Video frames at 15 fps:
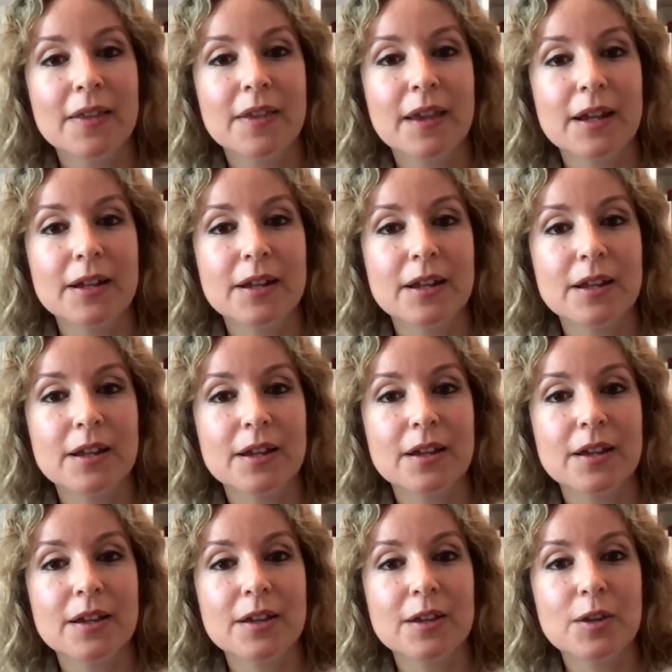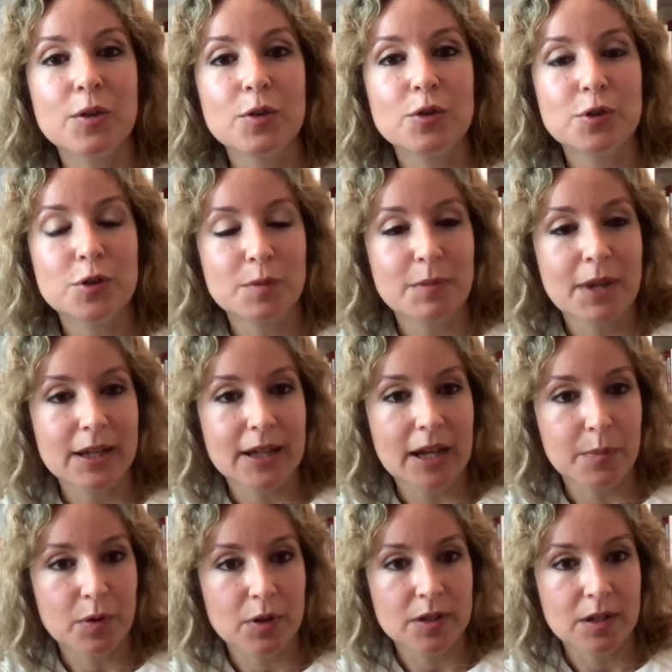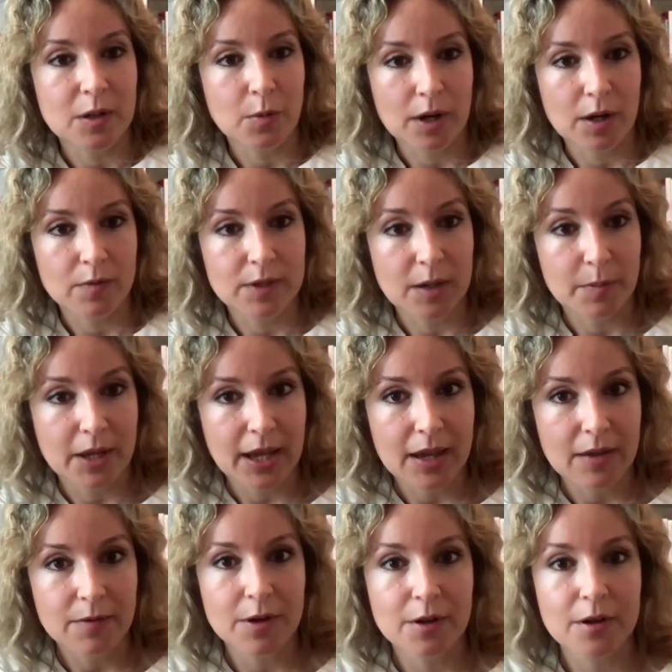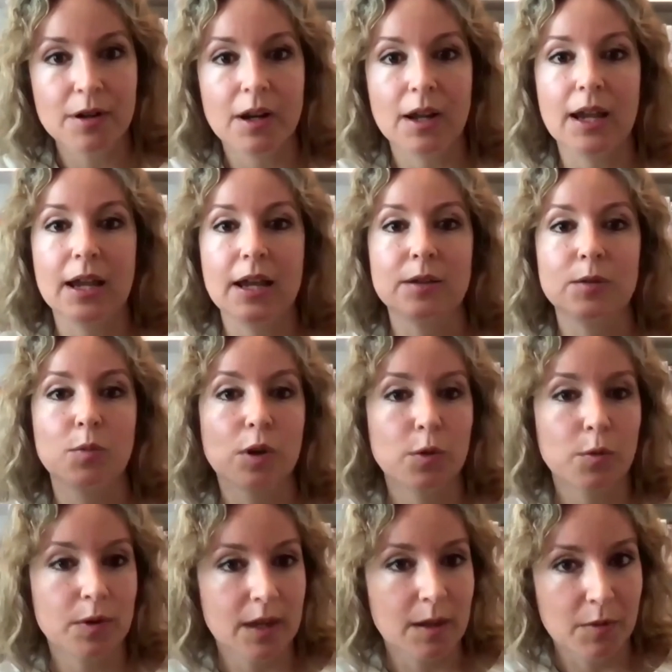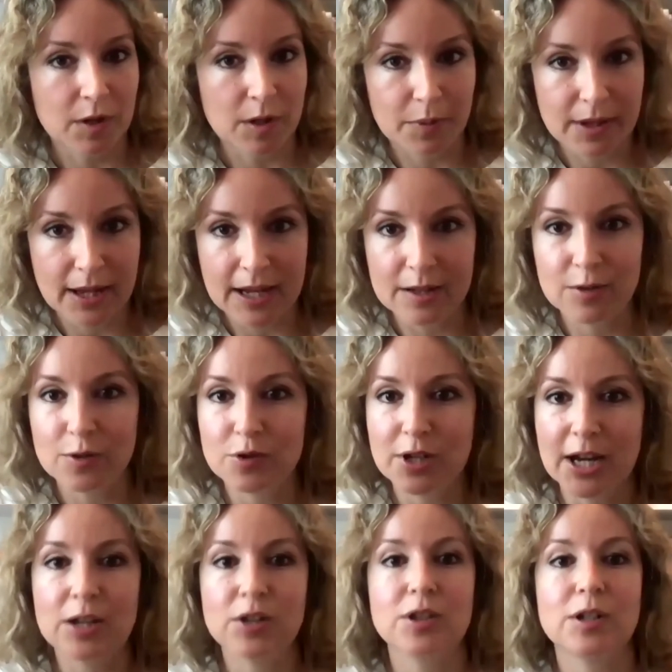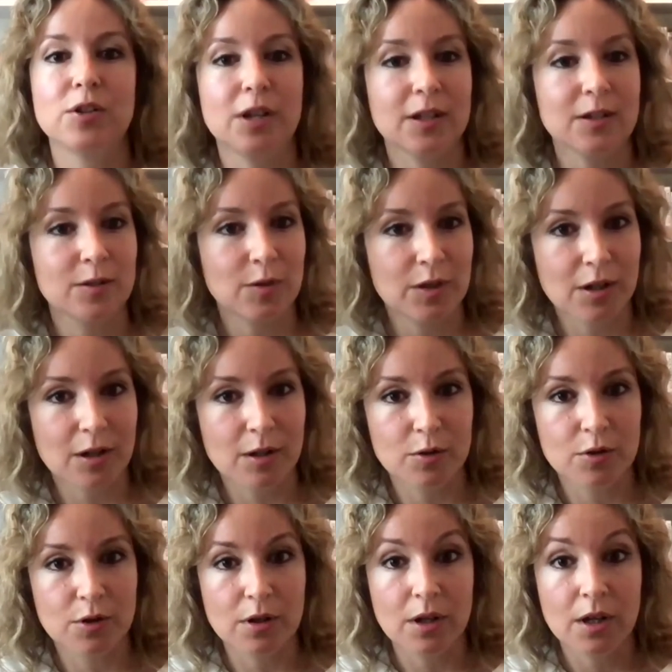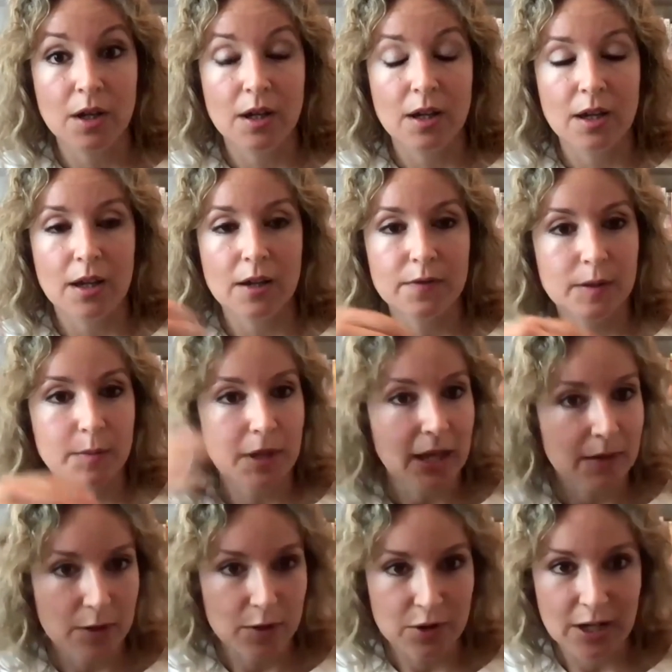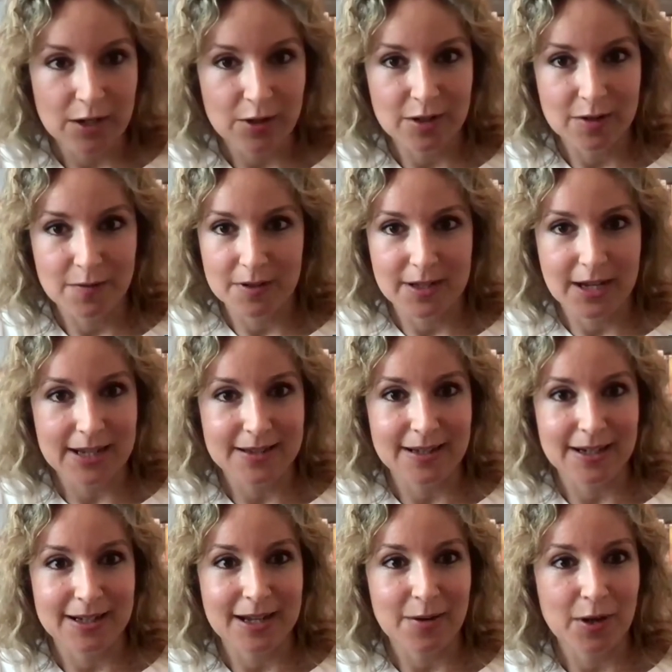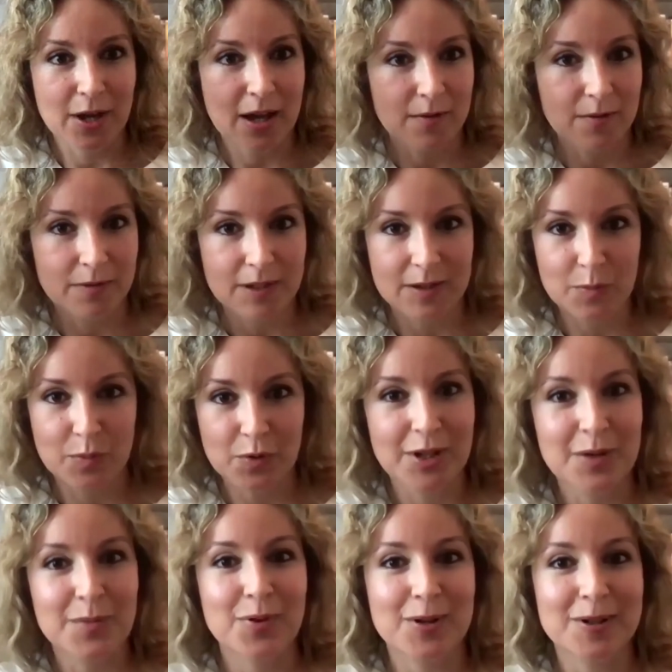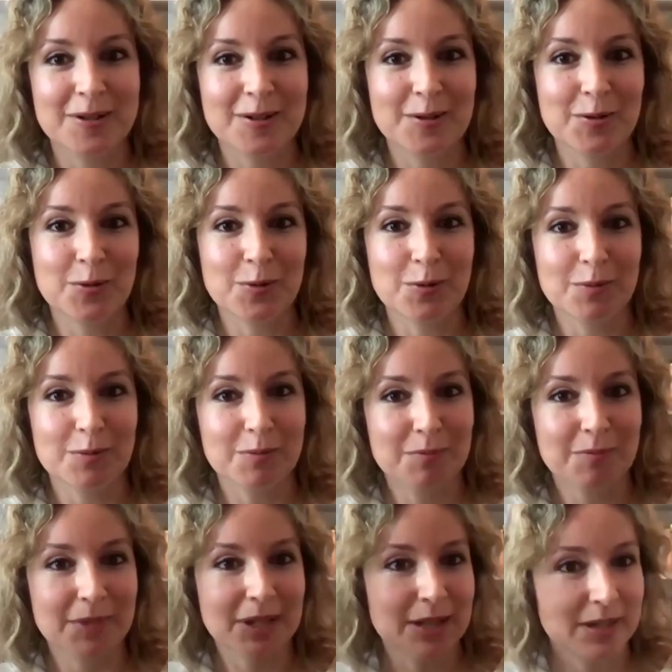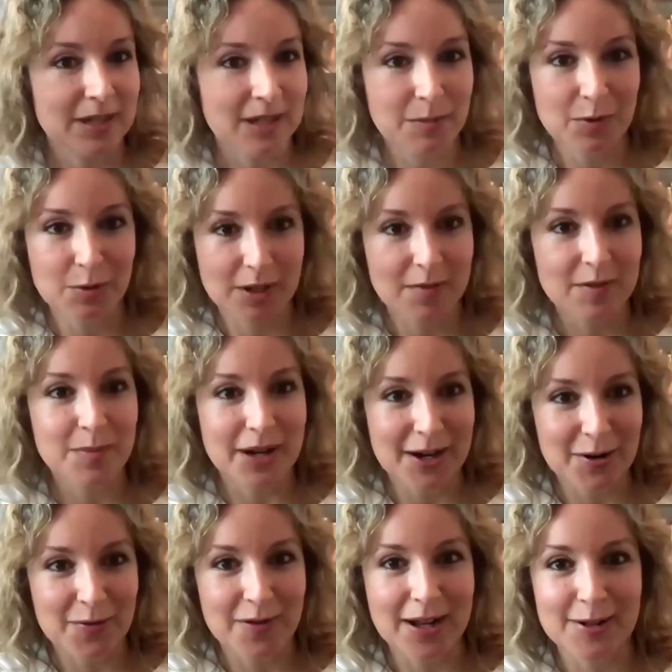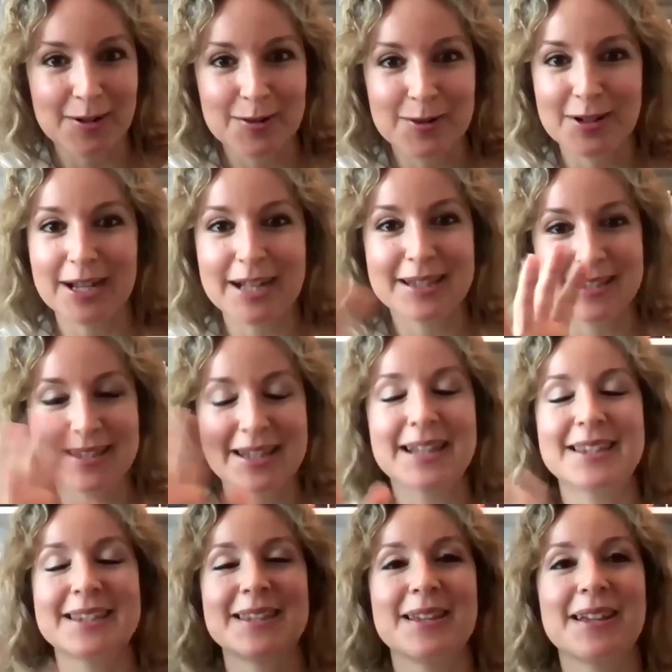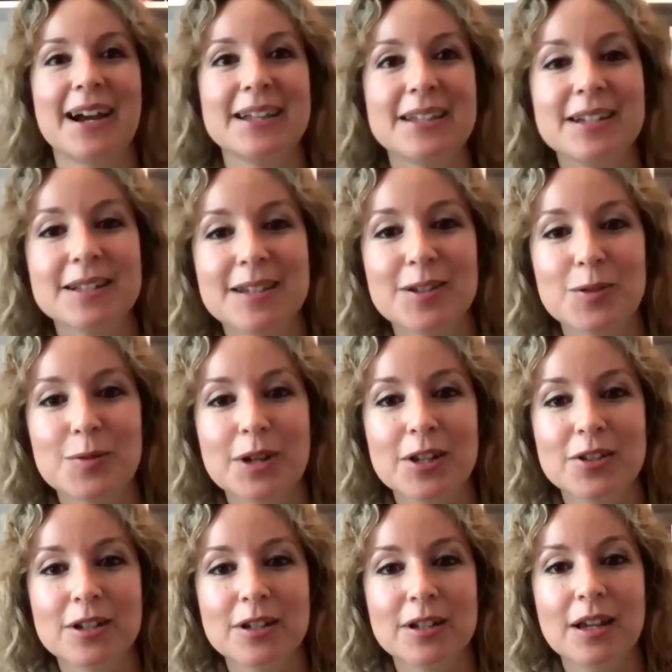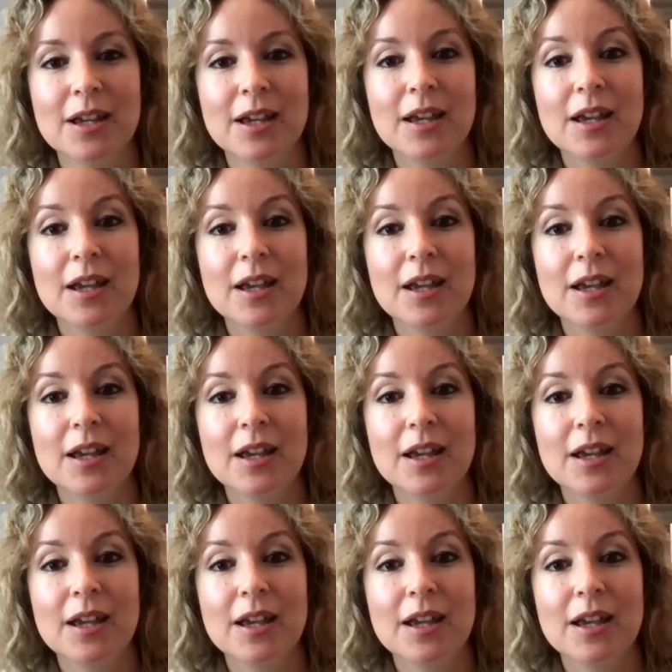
then you should make that person aware of their behavior and work with them on a plan to change and adjust to the culture. If the behavior changes, fantastic. Now you have this brilliant person who in the team who lives by our values. So that's that's the ideal situation.